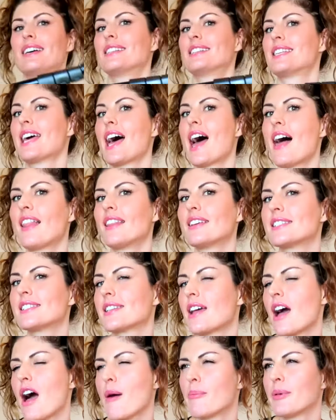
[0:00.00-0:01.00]

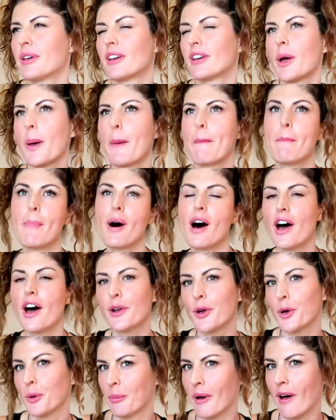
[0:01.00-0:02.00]
telescopic
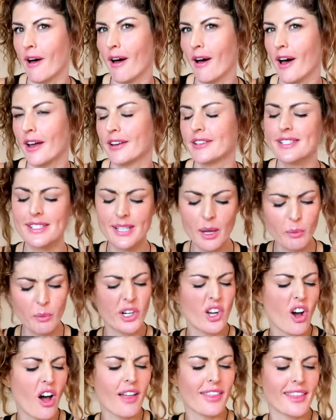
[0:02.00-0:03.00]
monopod. Some
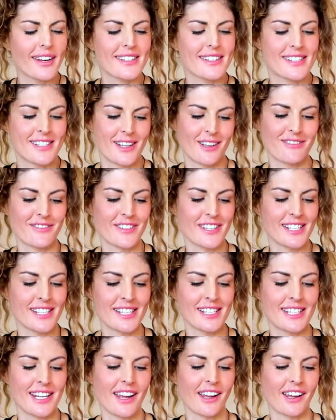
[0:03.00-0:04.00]
would call it a selfie
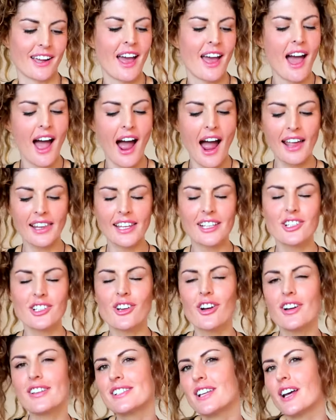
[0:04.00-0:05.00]
stick. I like to
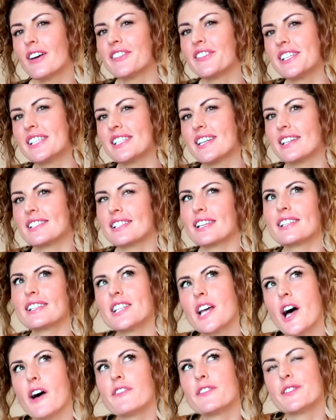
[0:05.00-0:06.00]
call selfie sticks
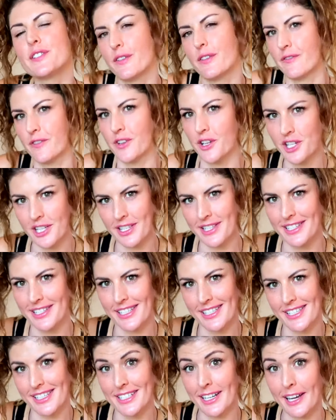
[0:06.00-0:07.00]

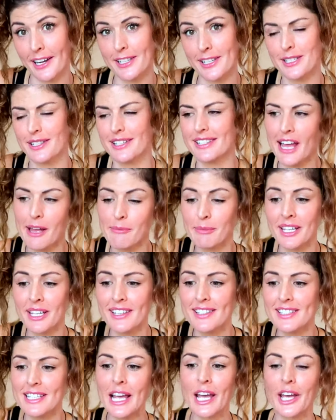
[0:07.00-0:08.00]
self-sufficiency sticks because that
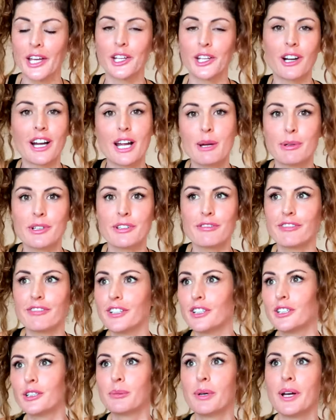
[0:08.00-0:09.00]
means you're able to
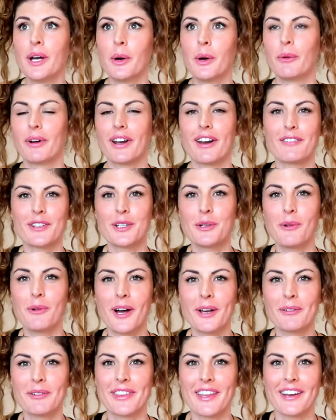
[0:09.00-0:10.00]
film whatever you
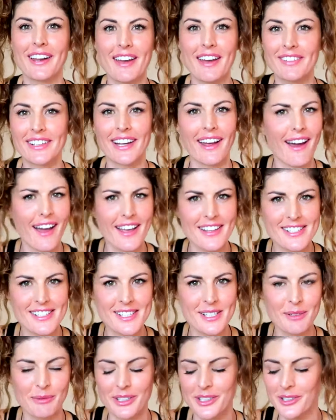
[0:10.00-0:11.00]
want without having to ask
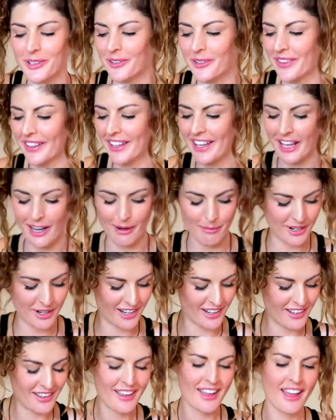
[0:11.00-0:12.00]
someone to hold the
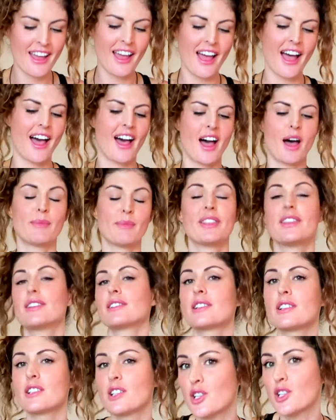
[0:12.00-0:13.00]
camera. And
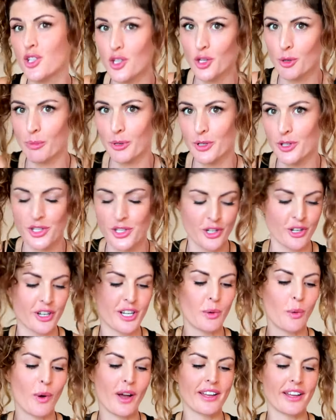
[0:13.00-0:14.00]
this is a super
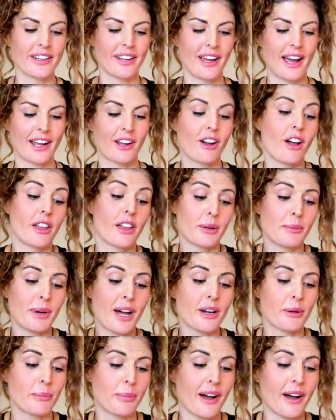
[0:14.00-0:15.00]
sturdy one. I call it a
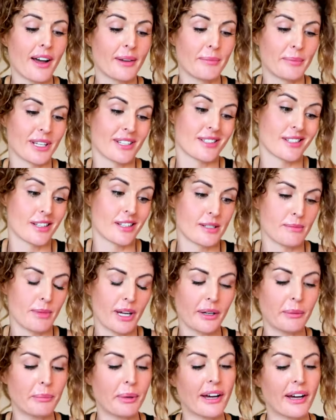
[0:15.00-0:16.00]
monopod because it is a
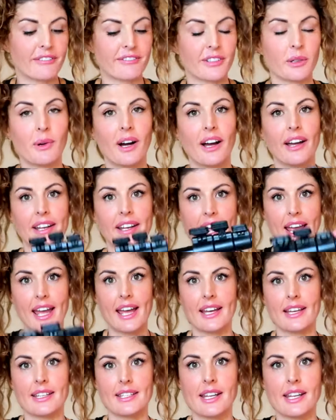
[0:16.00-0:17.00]
monopod for one,
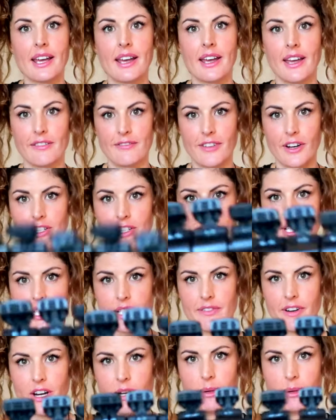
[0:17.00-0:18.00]
and it
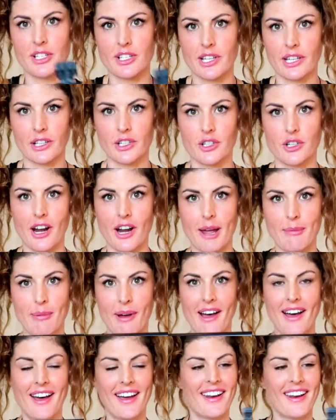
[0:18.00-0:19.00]
functions very much like a
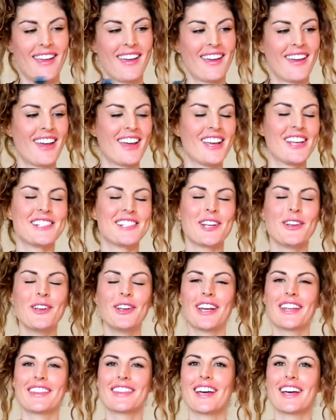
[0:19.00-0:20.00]
tripod. So you
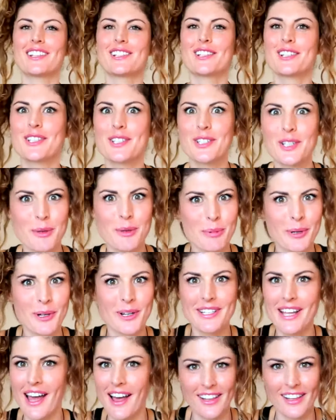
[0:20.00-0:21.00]
can get that
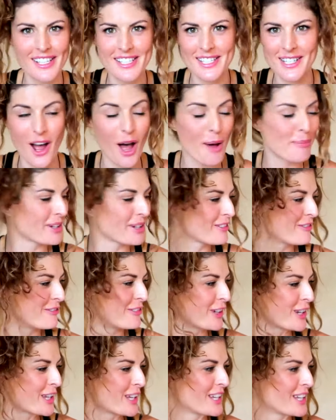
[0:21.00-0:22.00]
super telescopic
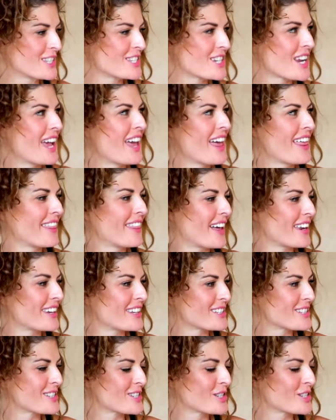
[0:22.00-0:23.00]
footage that
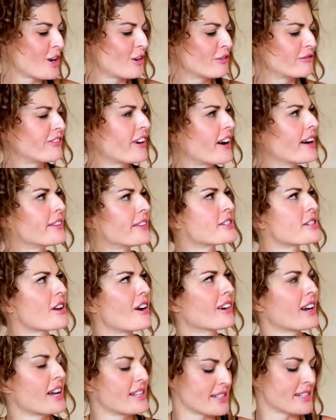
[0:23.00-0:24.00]
is so fun. There's
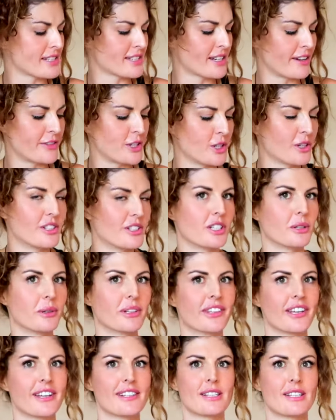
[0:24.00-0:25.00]
all kinds of stuff you can do
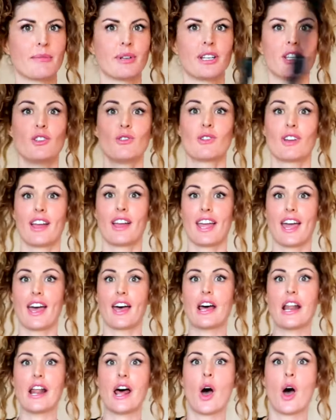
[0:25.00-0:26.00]
with this. I mean, you can
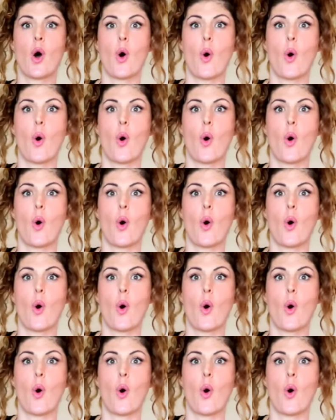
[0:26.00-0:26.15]
get